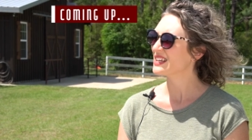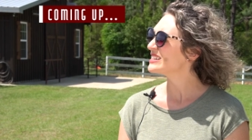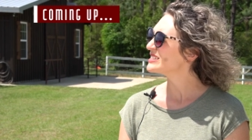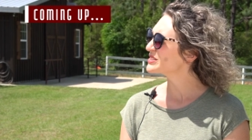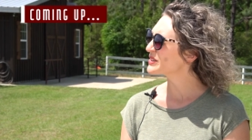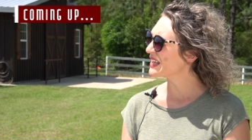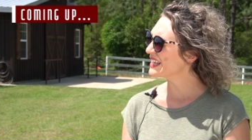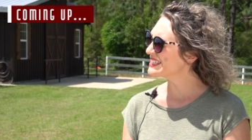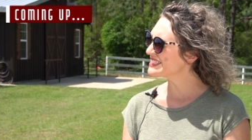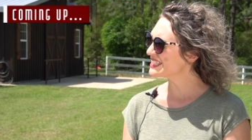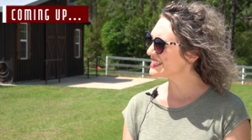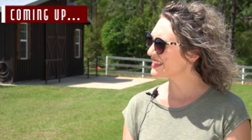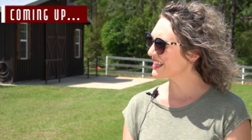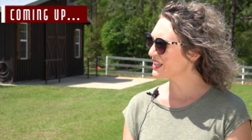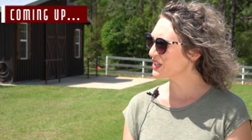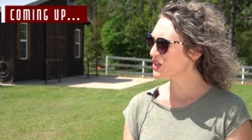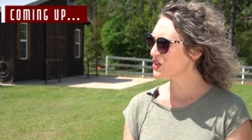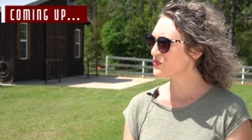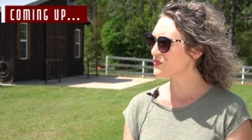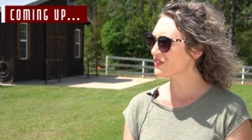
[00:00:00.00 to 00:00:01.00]
So Casey,
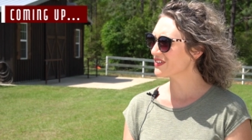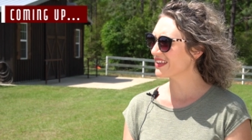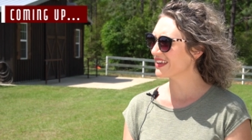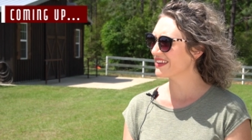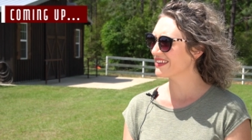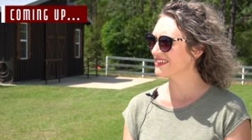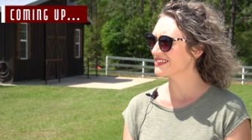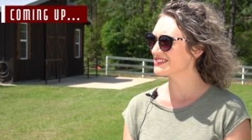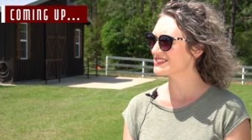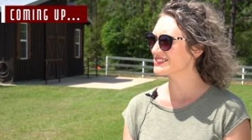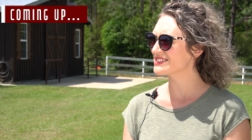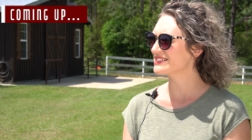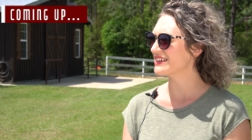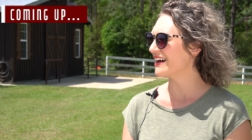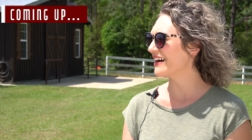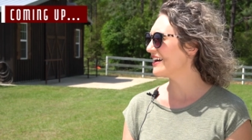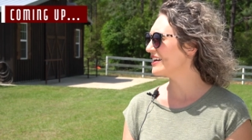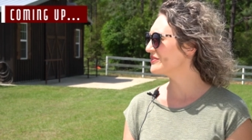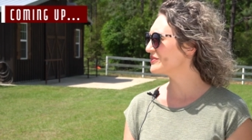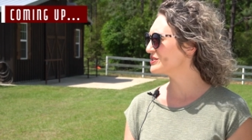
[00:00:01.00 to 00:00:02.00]
thank you for letting us
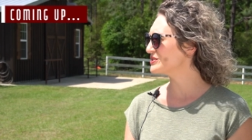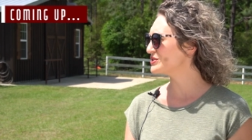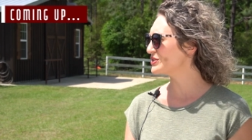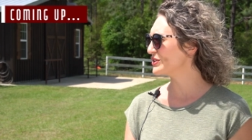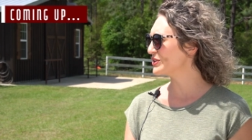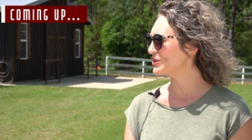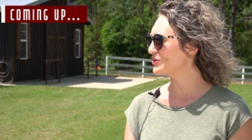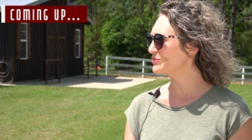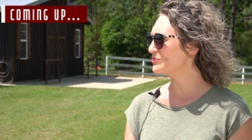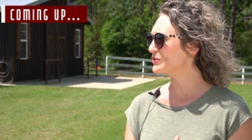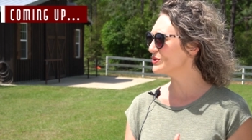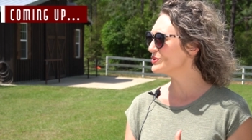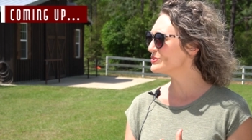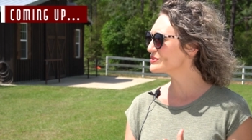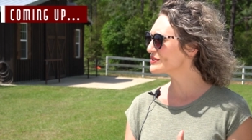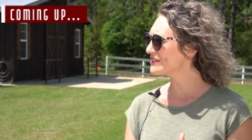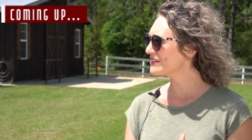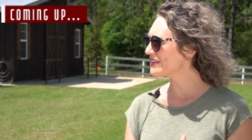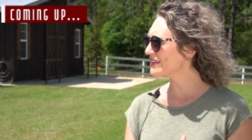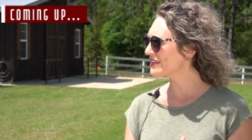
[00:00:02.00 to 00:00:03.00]
dive into your
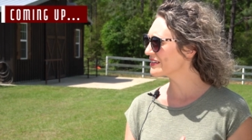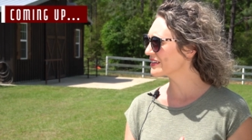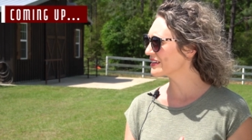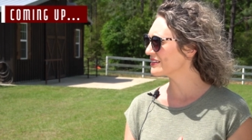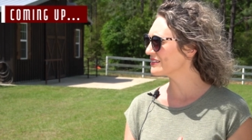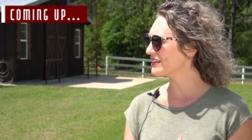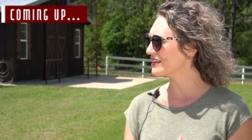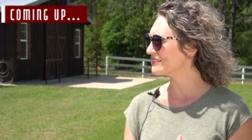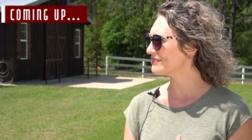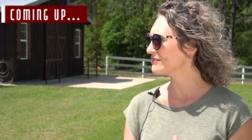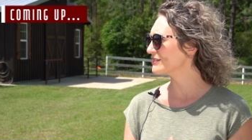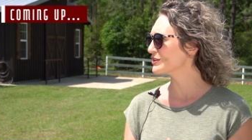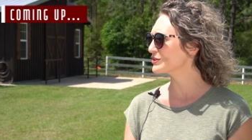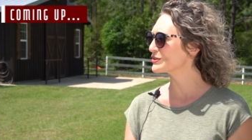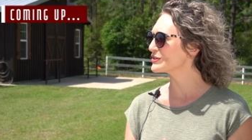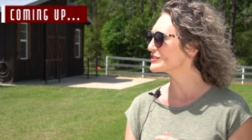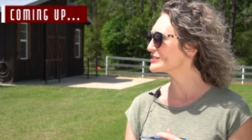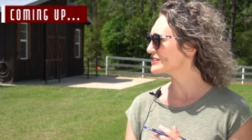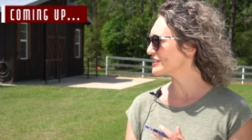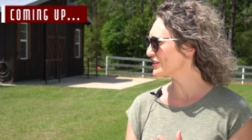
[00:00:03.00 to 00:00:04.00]
music and, and
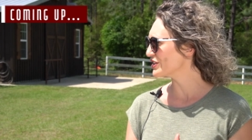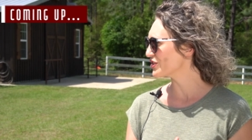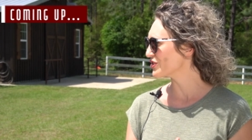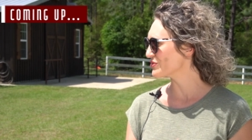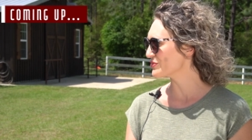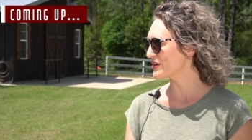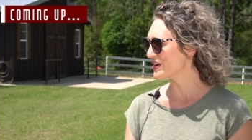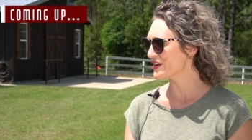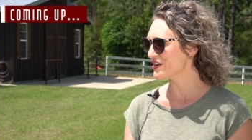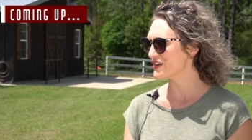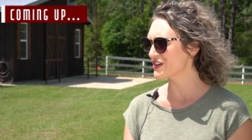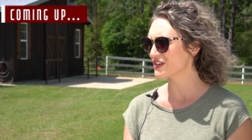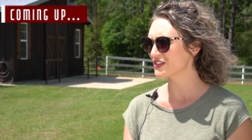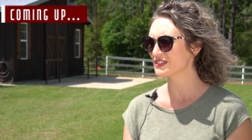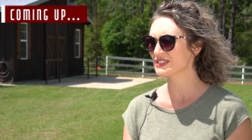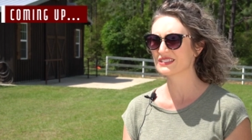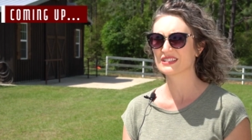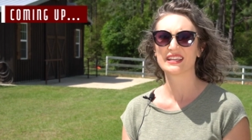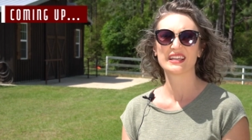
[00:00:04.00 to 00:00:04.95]
literacy careers.